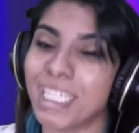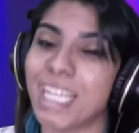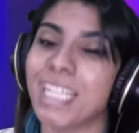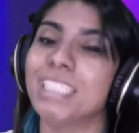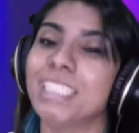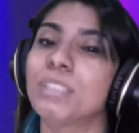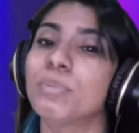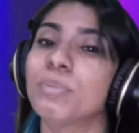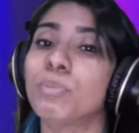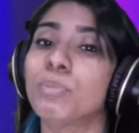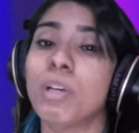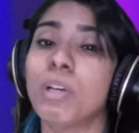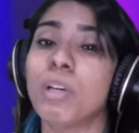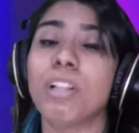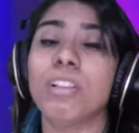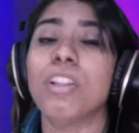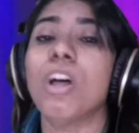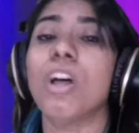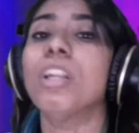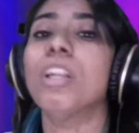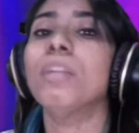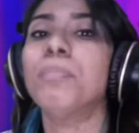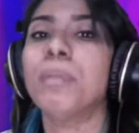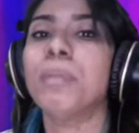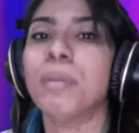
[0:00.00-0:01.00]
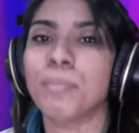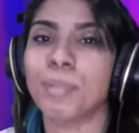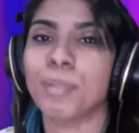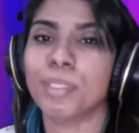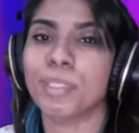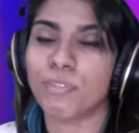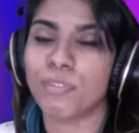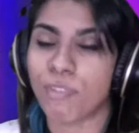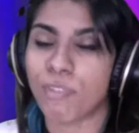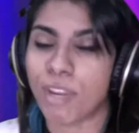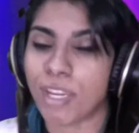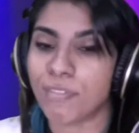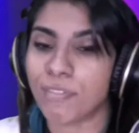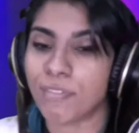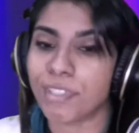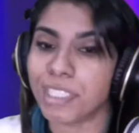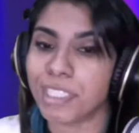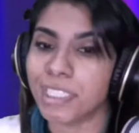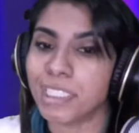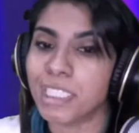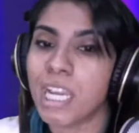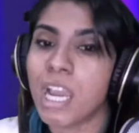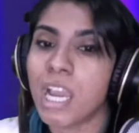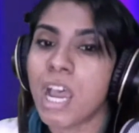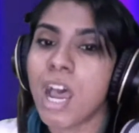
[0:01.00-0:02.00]
and it's a lot of people's
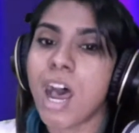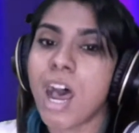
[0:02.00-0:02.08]
favorite